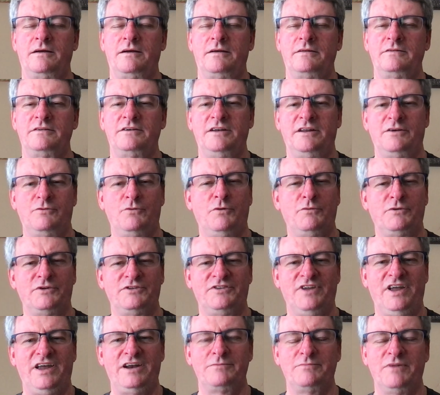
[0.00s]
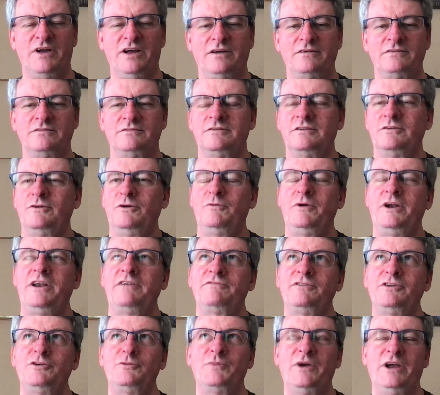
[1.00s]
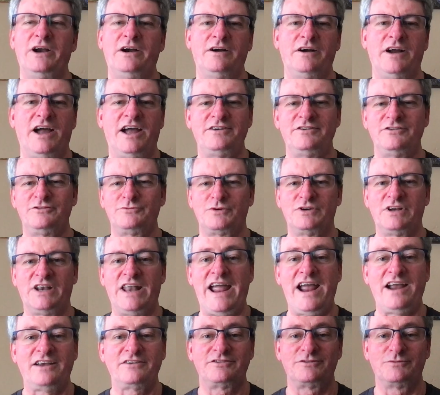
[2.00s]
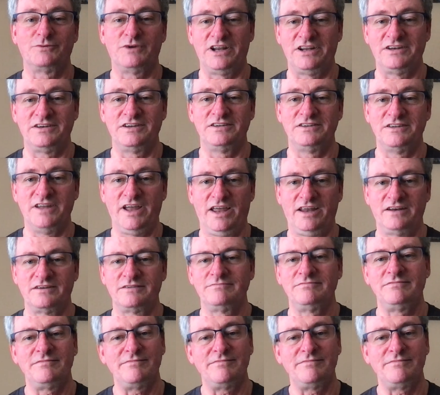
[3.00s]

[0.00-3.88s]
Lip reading: and like, what was that about? What I feel better. I just relaxed when I did that.